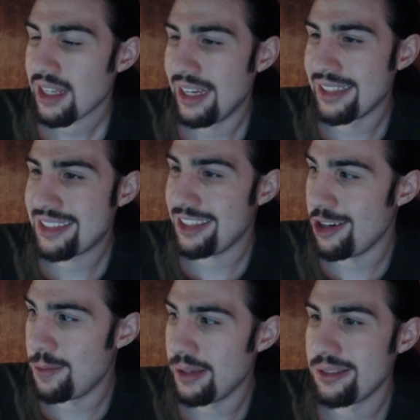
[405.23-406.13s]

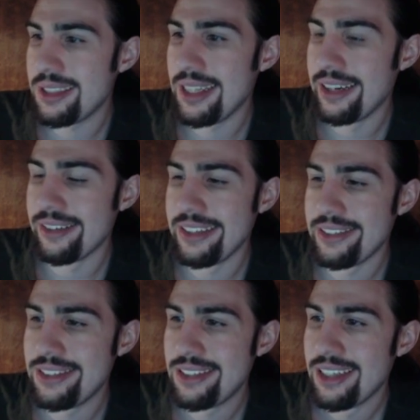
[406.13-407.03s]
Slowbro's
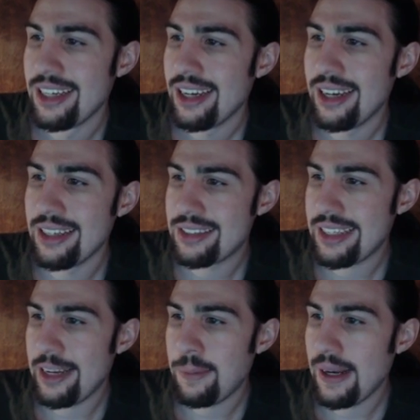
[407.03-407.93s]
hilarious.
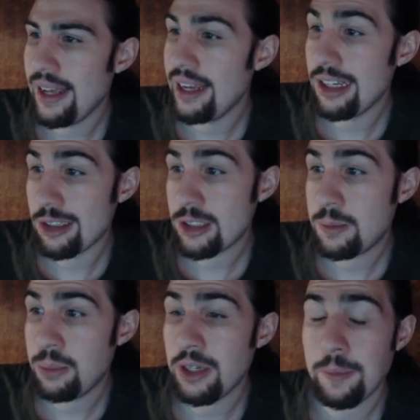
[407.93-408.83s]
Sableye looks
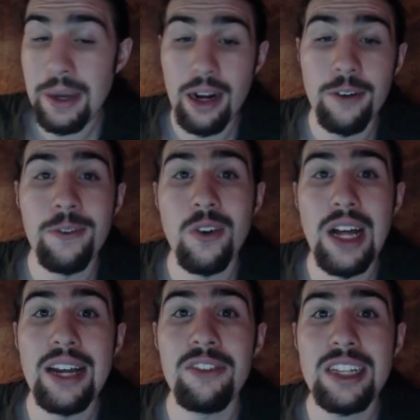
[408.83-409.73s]
pretty powerful.
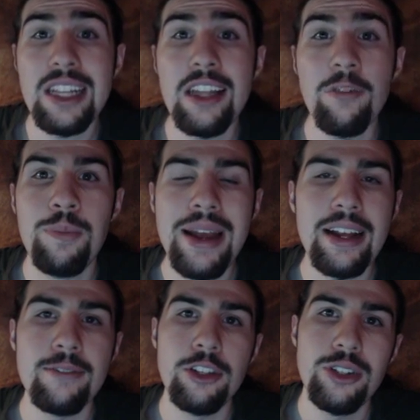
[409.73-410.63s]
I really love
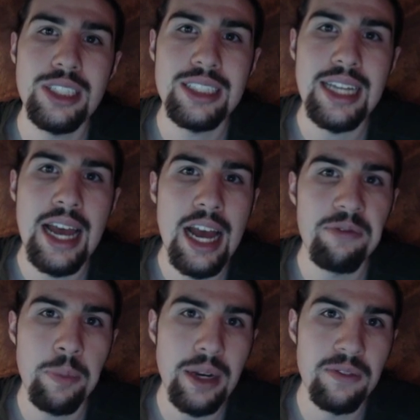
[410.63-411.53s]
Mega Evolutions that
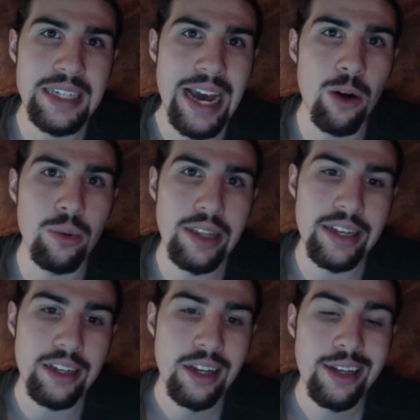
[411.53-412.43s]
have a bit of doubt,
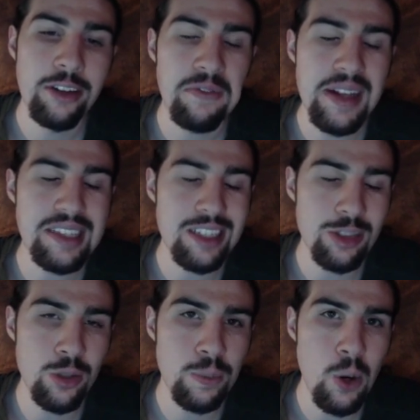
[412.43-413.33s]
like you're facing
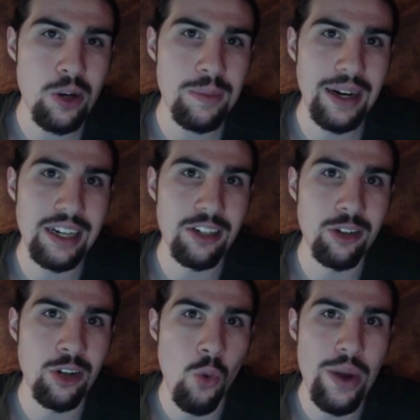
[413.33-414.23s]
two Pokemon and you
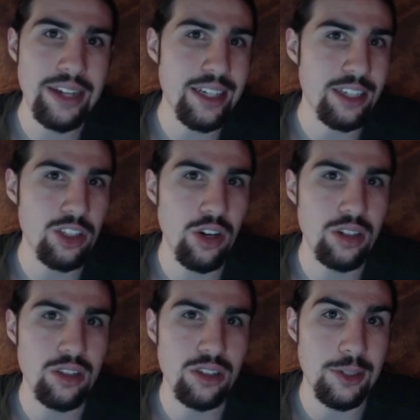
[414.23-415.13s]
don't know which, like
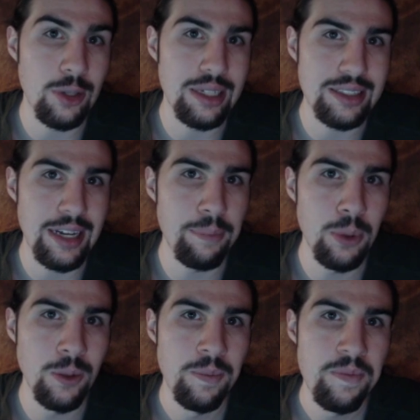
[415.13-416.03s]
Charizard's a good
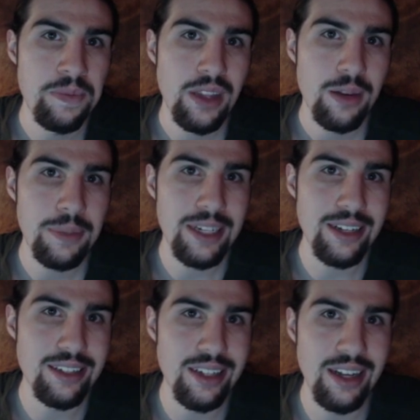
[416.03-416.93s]
example.
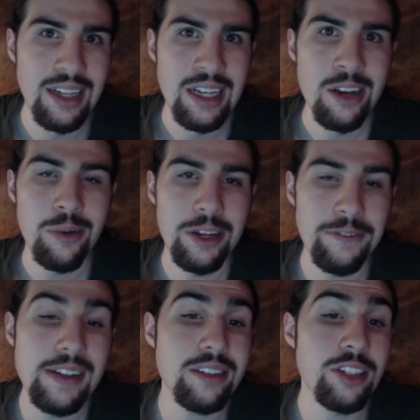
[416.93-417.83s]
Because when you
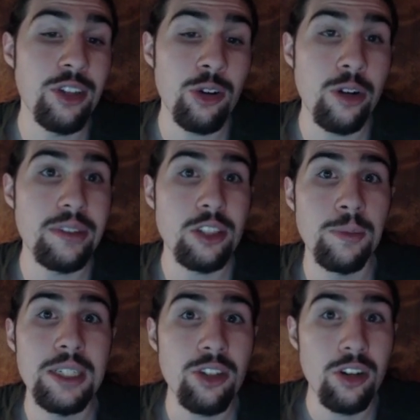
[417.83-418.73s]
face it, you don't know if it's
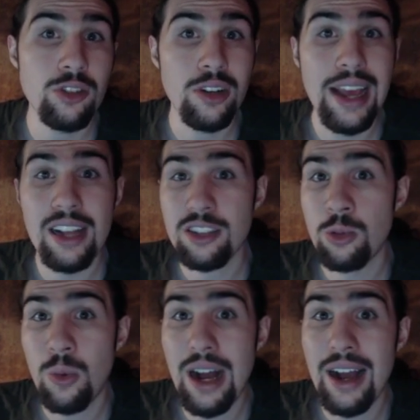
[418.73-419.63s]
going to be Charizard X
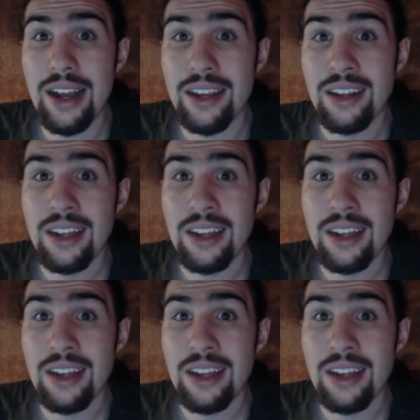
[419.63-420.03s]
or Y.